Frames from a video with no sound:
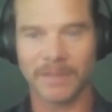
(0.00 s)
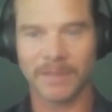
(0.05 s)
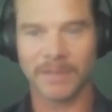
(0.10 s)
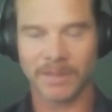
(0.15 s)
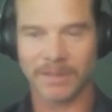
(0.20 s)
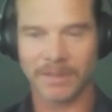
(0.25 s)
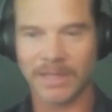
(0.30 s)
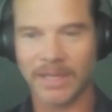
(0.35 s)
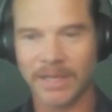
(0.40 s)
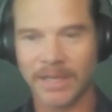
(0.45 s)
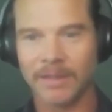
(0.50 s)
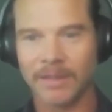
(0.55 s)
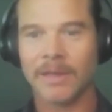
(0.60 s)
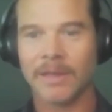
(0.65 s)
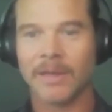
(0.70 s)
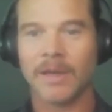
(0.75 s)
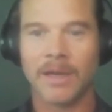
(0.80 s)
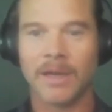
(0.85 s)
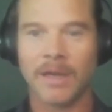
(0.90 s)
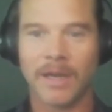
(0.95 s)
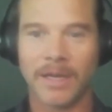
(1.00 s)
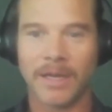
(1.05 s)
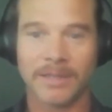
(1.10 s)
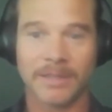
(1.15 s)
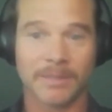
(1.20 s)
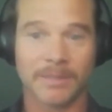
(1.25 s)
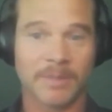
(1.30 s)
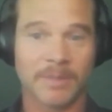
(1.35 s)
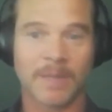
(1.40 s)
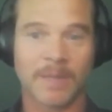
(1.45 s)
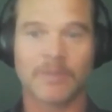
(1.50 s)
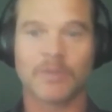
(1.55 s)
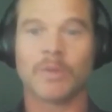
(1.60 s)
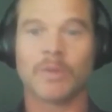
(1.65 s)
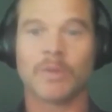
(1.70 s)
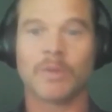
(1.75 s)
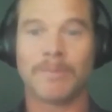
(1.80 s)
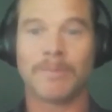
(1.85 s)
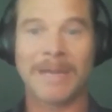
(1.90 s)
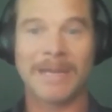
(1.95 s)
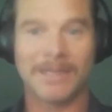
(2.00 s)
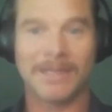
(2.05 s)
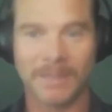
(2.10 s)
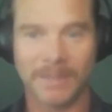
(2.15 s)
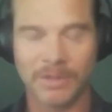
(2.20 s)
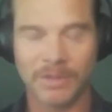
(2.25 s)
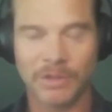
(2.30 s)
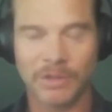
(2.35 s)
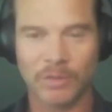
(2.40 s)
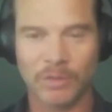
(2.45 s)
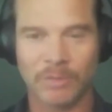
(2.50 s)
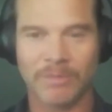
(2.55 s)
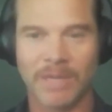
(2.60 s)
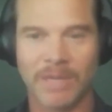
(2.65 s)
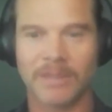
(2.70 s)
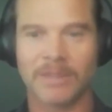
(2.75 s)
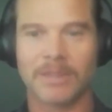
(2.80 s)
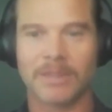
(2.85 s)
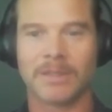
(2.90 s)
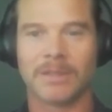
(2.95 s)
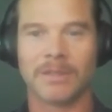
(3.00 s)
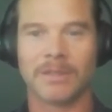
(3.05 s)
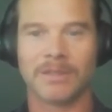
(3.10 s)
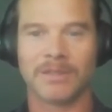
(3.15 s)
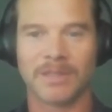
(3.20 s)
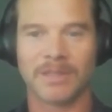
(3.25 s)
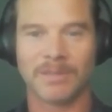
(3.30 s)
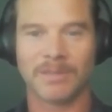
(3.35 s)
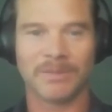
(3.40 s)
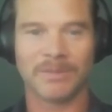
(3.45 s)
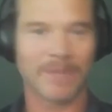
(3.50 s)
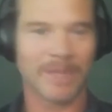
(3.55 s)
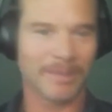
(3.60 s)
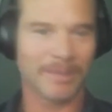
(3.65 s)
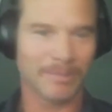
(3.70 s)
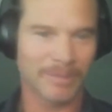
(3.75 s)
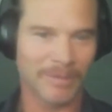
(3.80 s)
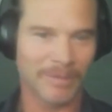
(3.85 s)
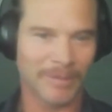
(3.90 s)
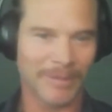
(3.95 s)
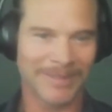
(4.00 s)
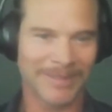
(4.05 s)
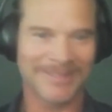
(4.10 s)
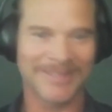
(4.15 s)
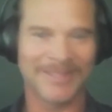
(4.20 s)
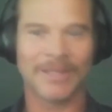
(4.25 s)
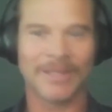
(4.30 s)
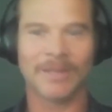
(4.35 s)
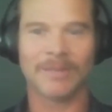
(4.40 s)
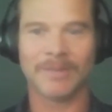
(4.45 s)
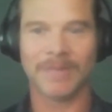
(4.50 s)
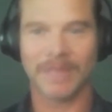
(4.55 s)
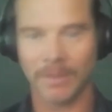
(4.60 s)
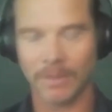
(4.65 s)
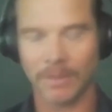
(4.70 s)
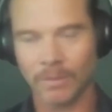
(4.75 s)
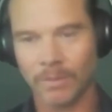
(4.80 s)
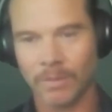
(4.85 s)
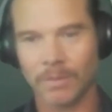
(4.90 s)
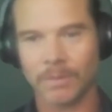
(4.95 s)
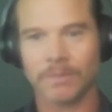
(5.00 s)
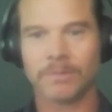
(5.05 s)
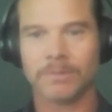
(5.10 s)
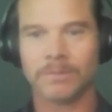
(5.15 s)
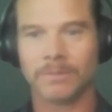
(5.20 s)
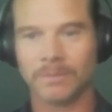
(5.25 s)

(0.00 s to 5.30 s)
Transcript: because I sometimes will pile on too much on some of my employees, and be like, well,